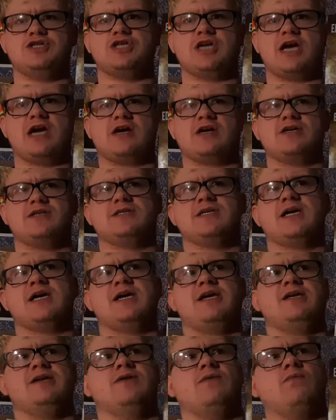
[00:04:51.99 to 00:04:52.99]
Jack
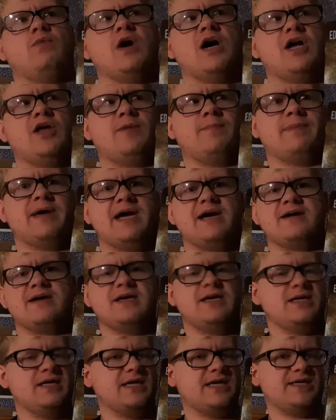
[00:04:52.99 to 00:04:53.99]
died a while back,
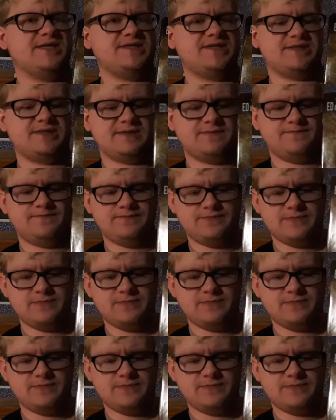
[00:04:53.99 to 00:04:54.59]
I guess.